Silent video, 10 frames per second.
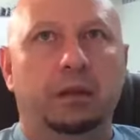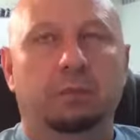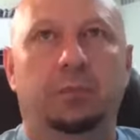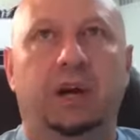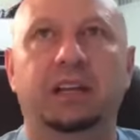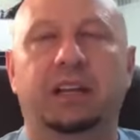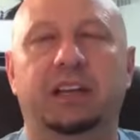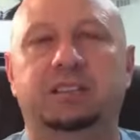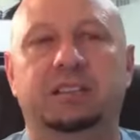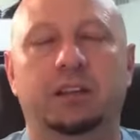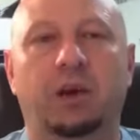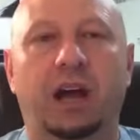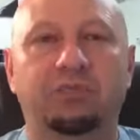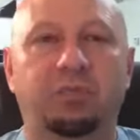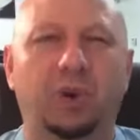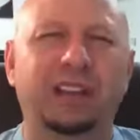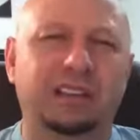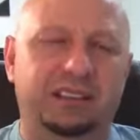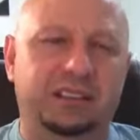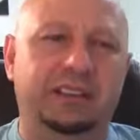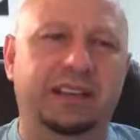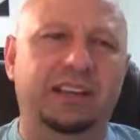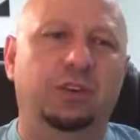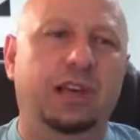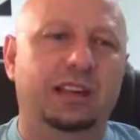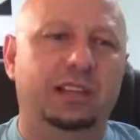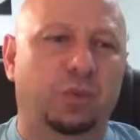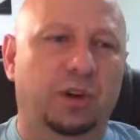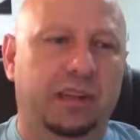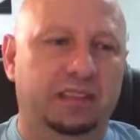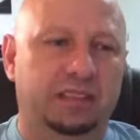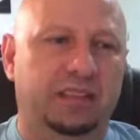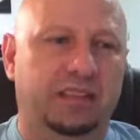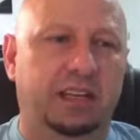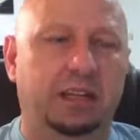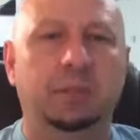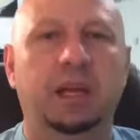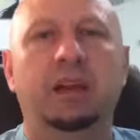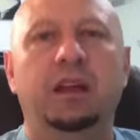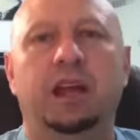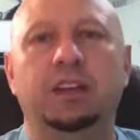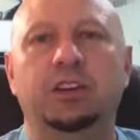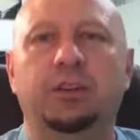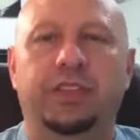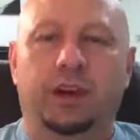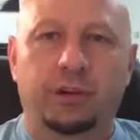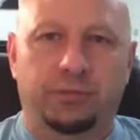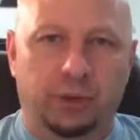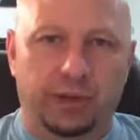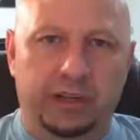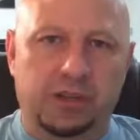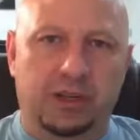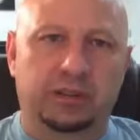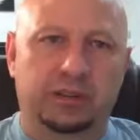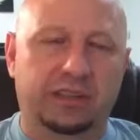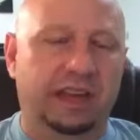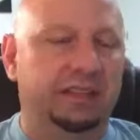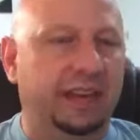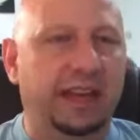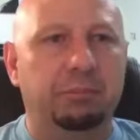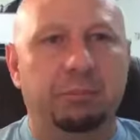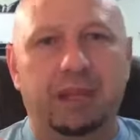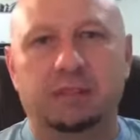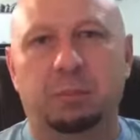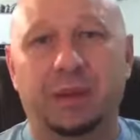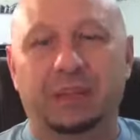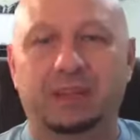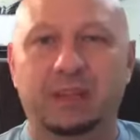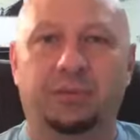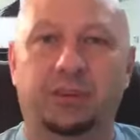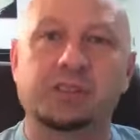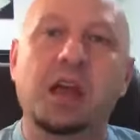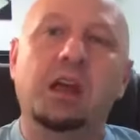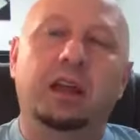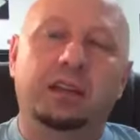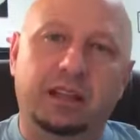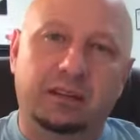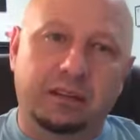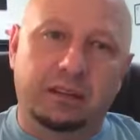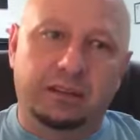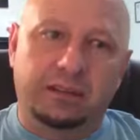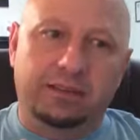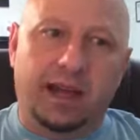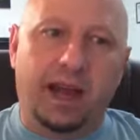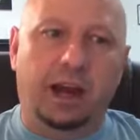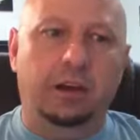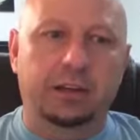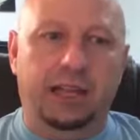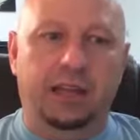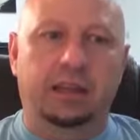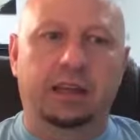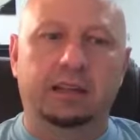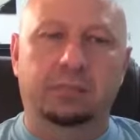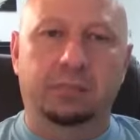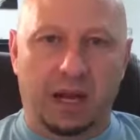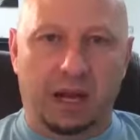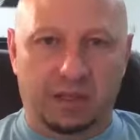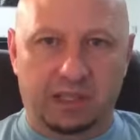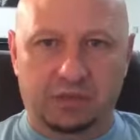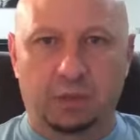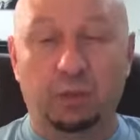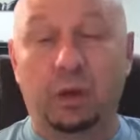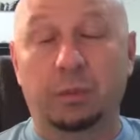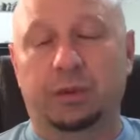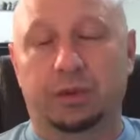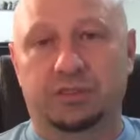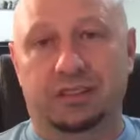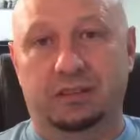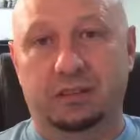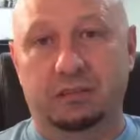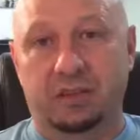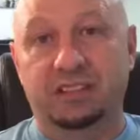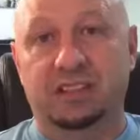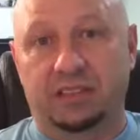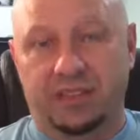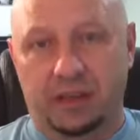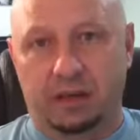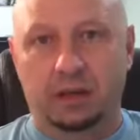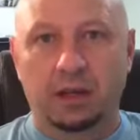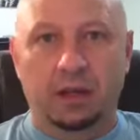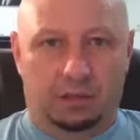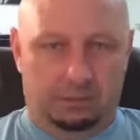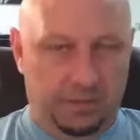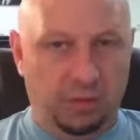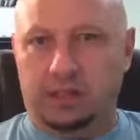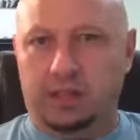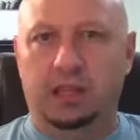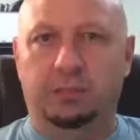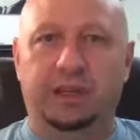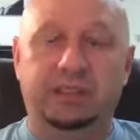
but it's, you know, I've witnessed it that you guys work as a team and you're there for each other. And that, that makes a big difference. The, the heartache and the problem is when one person isn't there, you want to call it being